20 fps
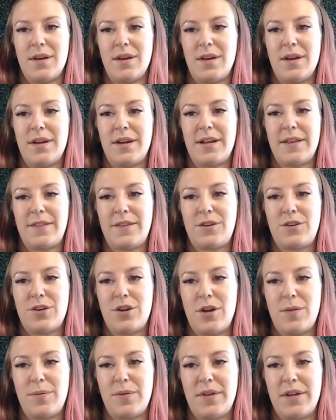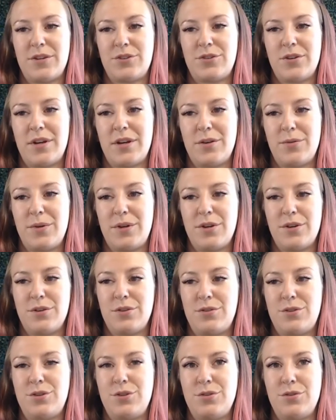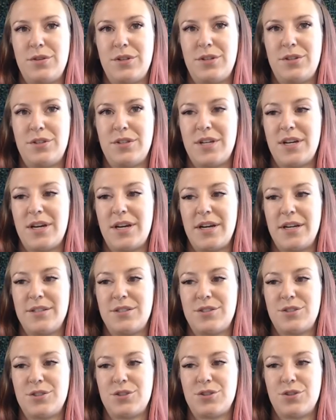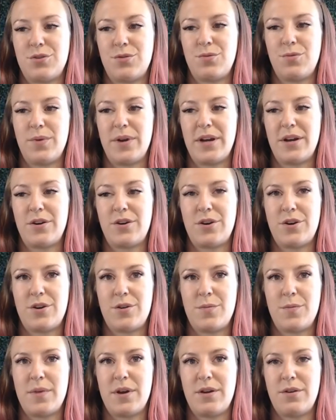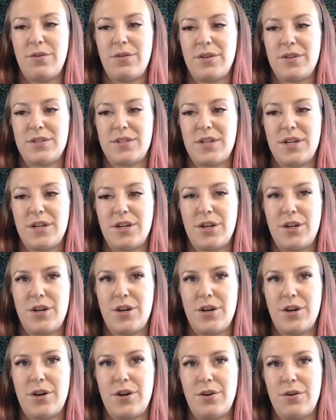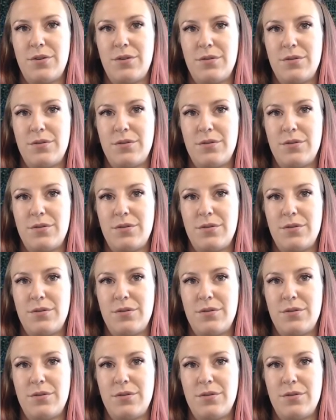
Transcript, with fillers: And at the top of that triangle, we can do two little lines to show where her mouth is going to go.